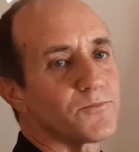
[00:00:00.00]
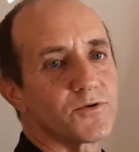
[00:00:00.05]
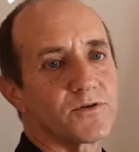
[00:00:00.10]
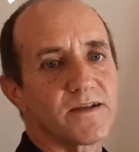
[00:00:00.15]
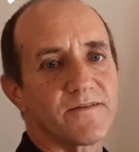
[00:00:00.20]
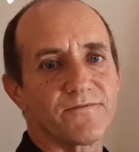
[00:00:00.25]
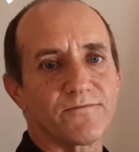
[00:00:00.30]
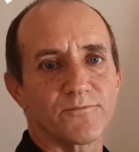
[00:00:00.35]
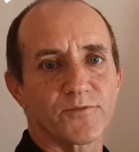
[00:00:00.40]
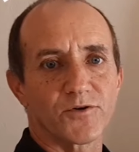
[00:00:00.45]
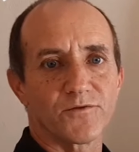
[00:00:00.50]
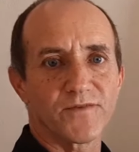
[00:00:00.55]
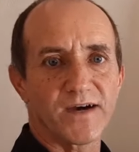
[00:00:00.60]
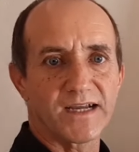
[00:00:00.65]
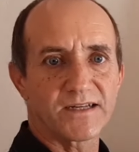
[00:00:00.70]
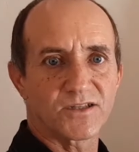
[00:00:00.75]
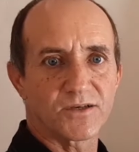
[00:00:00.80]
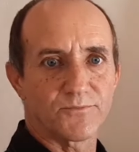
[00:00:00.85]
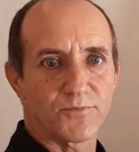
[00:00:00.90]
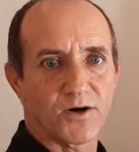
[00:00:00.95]

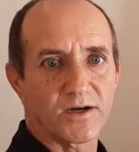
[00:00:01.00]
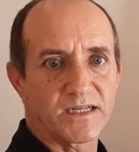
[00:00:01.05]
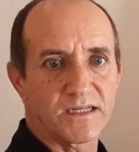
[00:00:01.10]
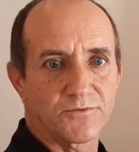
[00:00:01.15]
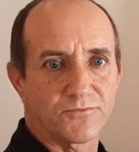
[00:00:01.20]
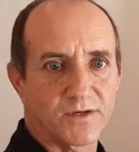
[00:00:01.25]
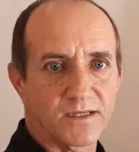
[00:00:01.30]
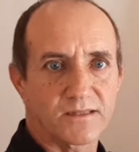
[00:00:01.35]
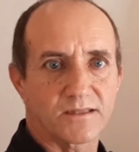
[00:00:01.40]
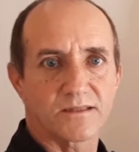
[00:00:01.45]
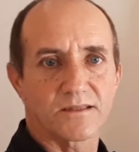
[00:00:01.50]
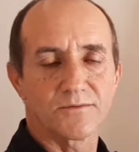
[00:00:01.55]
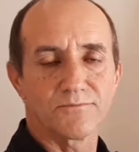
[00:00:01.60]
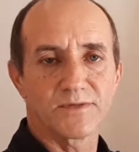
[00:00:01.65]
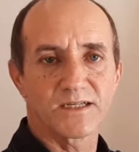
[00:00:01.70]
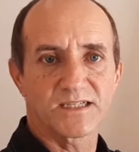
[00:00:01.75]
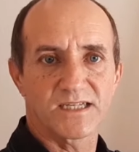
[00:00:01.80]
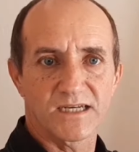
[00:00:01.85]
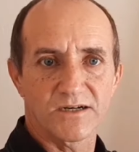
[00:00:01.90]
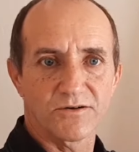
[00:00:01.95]
provide the body with the
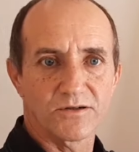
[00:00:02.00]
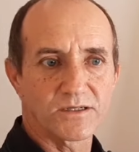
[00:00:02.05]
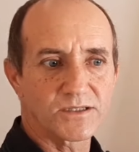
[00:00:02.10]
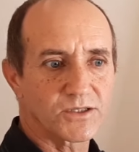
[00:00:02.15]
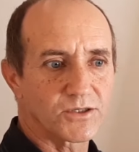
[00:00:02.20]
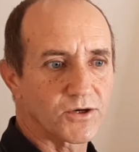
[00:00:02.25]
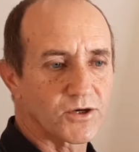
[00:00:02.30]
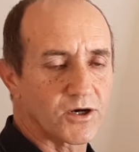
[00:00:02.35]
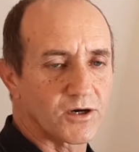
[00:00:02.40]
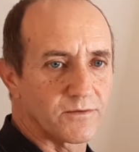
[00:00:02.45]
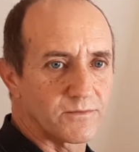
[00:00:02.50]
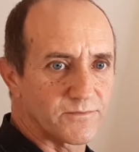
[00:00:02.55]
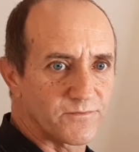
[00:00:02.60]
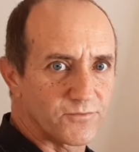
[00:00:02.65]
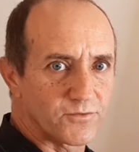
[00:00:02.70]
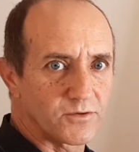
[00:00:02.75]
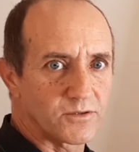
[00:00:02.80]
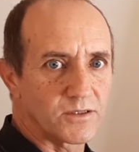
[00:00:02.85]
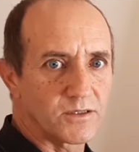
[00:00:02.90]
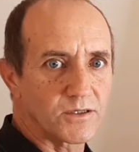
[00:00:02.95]
materials
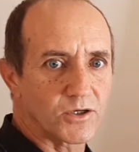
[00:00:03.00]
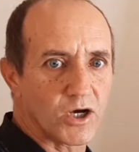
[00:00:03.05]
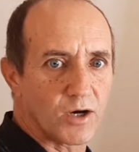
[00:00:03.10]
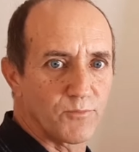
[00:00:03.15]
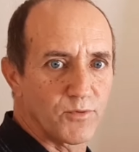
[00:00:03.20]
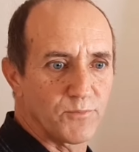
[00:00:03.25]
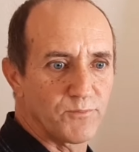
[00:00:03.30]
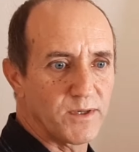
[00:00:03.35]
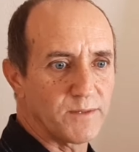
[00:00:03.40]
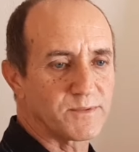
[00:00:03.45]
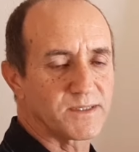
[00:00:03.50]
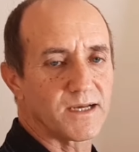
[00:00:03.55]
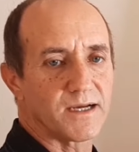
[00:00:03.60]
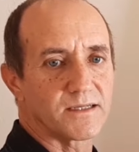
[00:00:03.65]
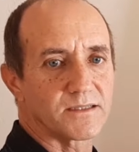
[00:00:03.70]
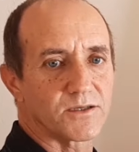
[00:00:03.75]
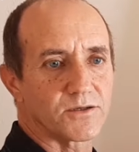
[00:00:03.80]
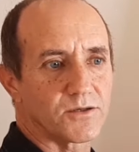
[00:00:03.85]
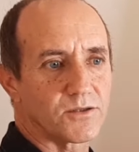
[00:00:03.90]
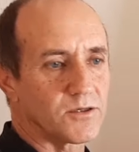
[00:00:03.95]
for the copper
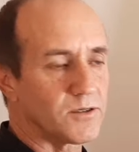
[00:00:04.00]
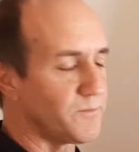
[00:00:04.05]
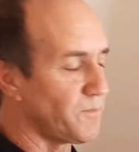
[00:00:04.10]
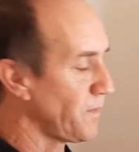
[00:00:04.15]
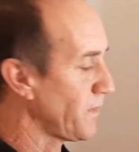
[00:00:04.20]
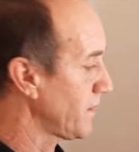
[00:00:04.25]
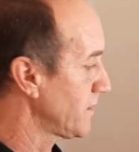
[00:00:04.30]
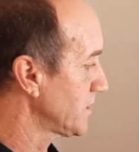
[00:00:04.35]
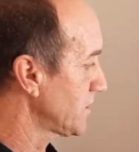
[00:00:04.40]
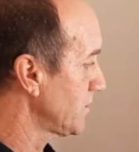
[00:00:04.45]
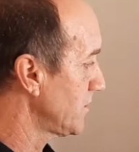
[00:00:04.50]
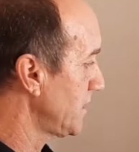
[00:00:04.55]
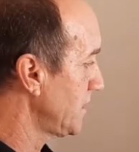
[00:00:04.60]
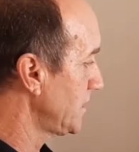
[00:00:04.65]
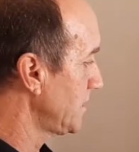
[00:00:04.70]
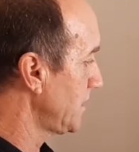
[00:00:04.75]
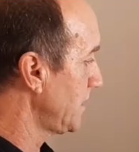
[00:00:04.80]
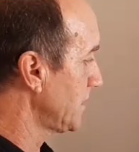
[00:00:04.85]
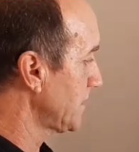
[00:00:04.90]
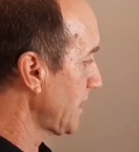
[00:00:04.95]
peptide, so
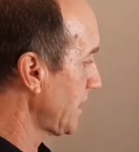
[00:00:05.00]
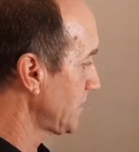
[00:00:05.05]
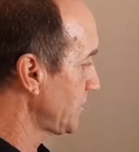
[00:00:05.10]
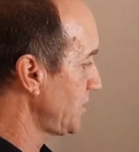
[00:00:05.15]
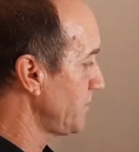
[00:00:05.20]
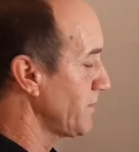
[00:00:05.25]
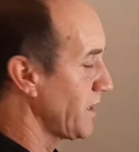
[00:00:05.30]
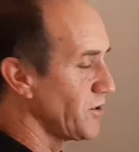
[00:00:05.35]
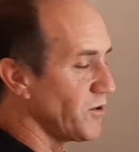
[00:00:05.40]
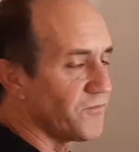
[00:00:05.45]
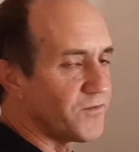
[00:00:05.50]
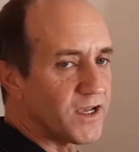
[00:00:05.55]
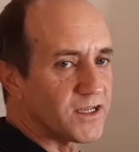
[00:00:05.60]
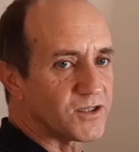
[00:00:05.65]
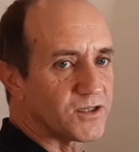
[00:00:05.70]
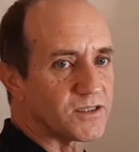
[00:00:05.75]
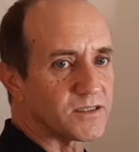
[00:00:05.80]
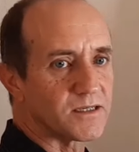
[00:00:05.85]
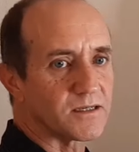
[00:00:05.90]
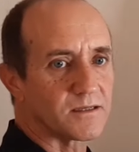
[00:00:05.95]
that it actually
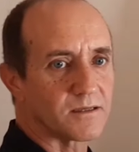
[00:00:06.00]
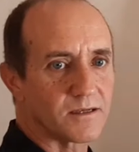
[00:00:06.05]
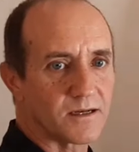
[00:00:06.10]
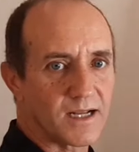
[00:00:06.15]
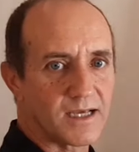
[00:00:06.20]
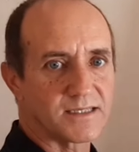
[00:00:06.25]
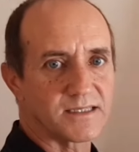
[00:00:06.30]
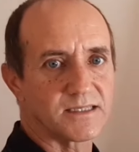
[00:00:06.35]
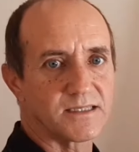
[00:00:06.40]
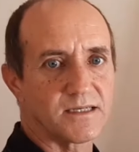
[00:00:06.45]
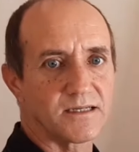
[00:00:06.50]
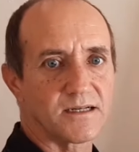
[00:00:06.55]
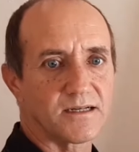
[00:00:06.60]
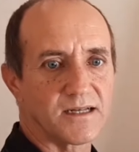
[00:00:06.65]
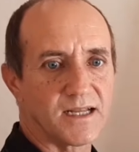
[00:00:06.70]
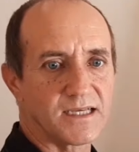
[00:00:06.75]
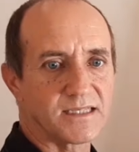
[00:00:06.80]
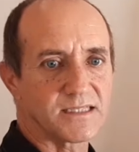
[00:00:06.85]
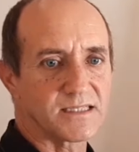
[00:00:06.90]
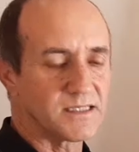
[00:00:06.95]
manufactures it.
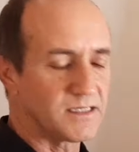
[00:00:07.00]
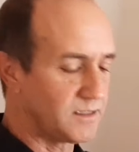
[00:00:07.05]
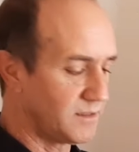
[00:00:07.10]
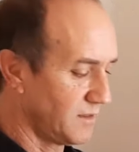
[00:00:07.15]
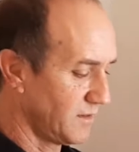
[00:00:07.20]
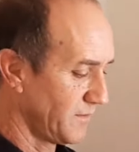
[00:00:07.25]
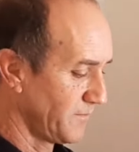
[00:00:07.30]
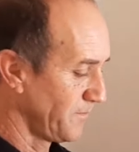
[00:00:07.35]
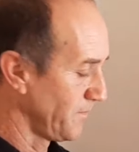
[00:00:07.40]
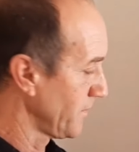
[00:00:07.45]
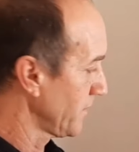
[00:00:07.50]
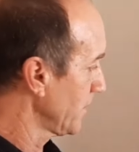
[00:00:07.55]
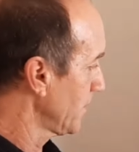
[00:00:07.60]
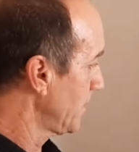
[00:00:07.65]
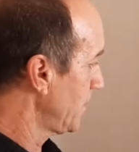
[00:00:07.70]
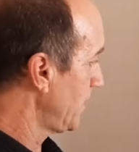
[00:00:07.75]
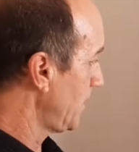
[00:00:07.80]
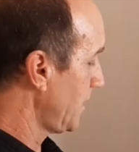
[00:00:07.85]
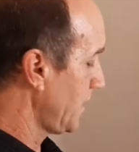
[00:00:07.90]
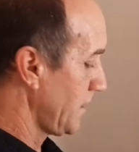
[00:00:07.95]
Glycine, lysine,
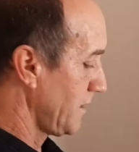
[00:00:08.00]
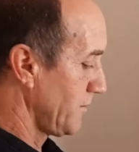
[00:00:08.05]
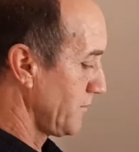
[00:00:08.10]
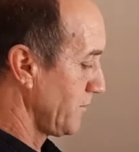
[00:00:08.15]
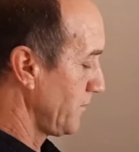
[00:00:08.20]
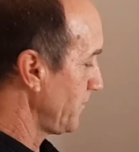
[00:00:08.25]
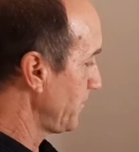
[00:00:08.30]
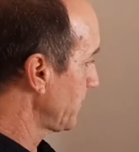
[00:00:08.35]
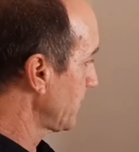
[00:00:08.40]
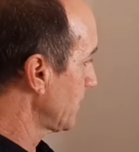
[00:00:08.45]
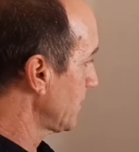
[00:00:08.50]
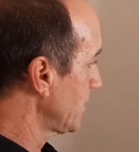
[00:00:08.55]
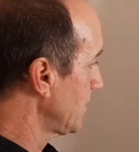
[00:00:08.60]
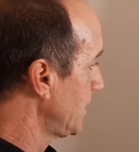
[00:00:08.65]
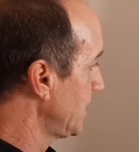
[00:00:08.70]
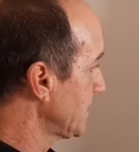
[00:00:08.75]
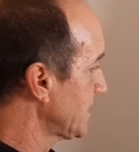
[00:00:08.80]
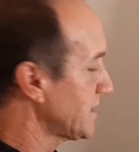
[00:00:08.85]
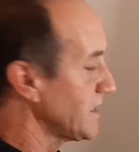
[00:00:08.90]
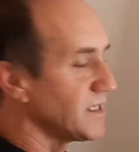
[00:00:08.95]

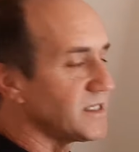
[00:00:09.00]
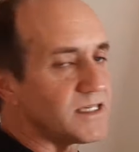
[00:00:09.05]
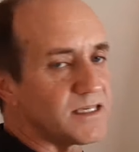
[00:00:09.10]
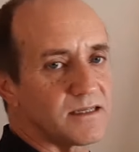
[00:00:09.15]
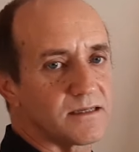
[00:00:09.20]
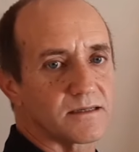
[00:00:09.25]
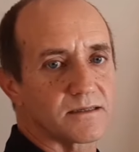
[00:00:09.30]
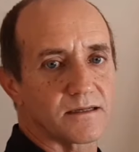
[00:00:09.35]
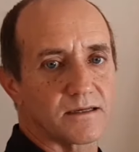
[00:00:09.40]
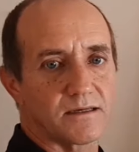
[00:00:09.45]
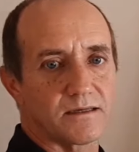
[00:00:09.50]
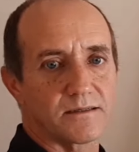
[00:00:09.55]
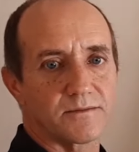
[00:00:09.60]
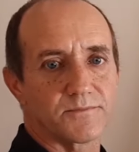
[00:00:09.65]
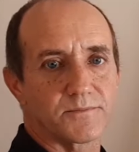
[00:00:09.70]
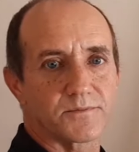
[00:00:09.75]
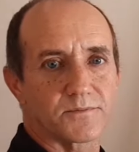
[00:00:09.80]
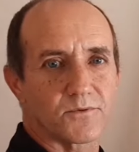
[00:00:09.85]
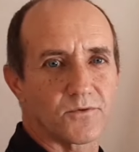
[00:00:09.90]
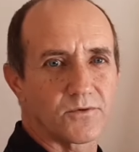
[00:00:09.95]

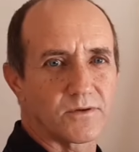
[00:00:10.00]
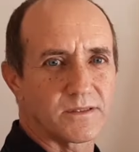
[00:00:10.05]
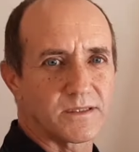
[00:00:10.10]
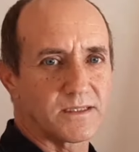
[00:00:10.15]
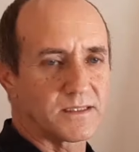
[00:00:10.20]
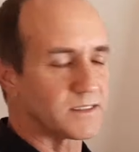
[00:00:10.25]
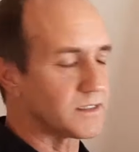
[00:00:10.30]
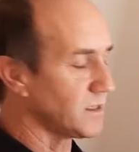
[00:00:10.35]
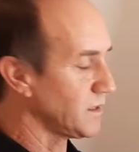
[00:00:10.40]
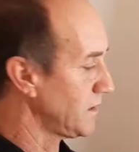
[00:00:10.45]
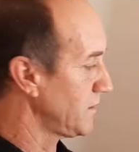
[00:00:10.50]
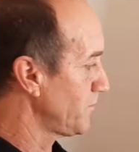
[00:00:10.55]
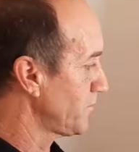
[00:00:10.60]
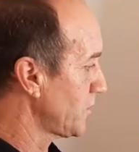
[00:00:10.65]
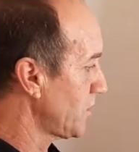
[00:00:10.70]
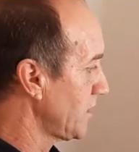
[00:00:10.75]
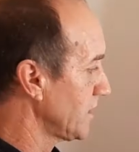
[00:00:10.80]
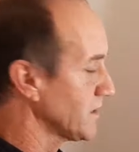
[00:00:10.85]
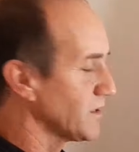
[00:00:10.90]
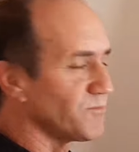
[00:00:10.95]
histidine, all these
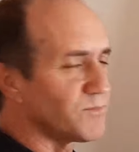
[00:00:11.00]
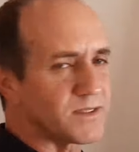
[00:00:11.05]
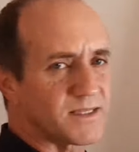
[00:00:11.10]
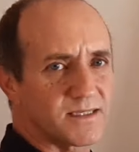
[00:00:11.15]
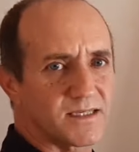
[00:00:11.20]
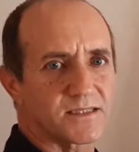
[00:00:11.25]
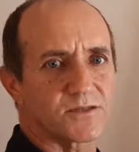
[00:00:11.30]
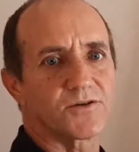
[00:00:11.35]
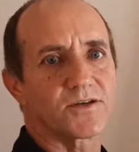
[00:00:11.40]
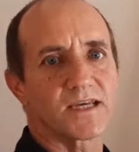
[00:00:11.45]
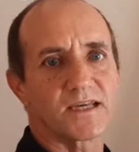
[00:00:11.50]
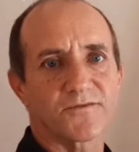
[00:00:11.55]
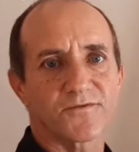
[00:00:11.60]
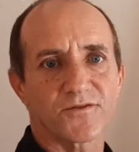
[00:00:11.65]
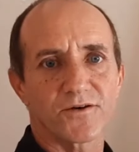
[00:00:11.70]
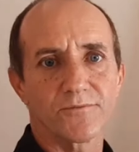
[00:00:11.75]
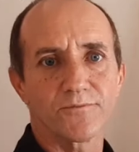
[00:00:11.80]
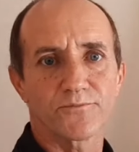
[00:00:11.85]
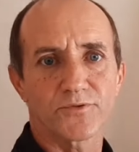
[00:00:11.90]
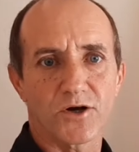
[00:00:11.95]
products. But this you get
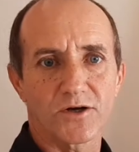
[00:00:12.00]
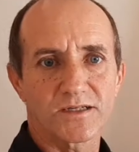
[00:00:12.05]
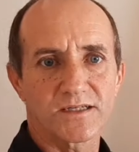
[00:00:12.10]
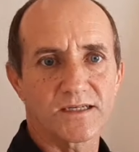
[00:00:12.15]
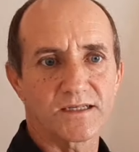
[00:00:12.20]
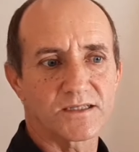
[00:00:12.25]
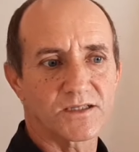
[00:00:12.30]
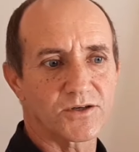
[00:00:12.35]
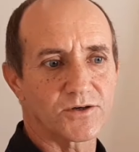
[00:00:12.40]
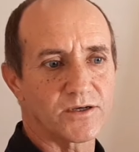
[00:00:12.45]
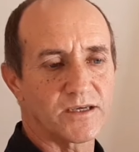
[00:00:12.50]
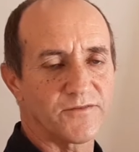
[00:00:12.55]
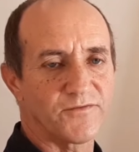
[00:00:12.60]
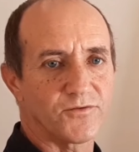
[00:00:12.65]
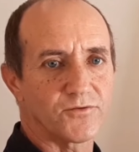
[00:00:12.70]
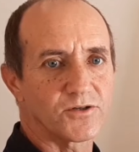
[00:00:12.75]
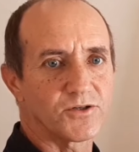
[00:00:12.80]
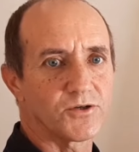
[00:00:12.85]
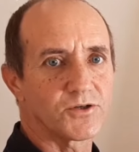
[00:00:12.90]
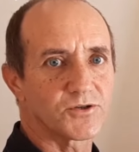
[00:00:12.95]
from protein. So
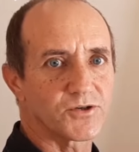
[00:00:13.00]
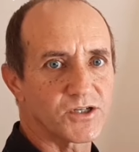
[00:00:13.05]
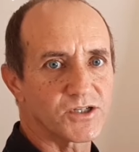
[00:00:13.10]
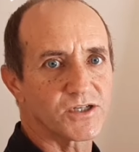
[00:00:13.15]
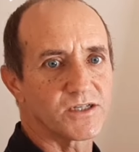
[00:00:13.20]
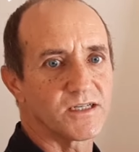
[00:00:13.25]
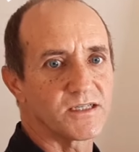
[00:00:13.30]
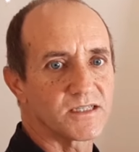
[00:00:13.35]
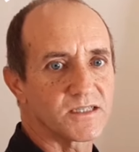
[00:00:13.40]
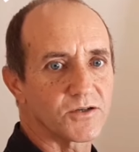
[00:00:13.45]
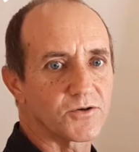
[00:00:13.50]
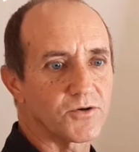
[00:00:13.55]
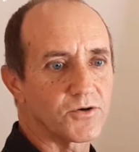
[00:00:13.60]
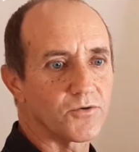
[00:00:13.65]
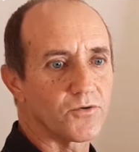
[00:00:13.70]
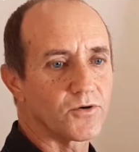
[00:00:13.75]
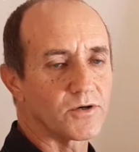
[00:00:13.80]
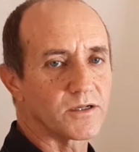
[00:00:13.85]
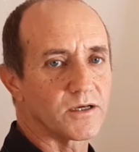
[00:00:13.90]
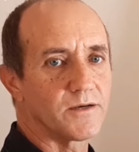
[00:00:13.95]
if your nutrition is in
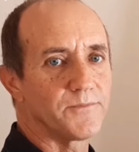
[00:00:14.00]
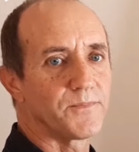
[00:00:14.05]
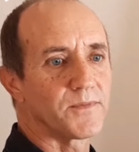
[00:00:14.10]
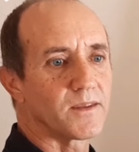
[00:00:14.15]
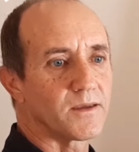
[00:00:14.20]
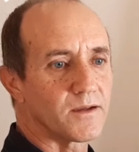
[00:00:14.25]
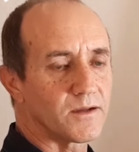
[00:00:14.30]
good order,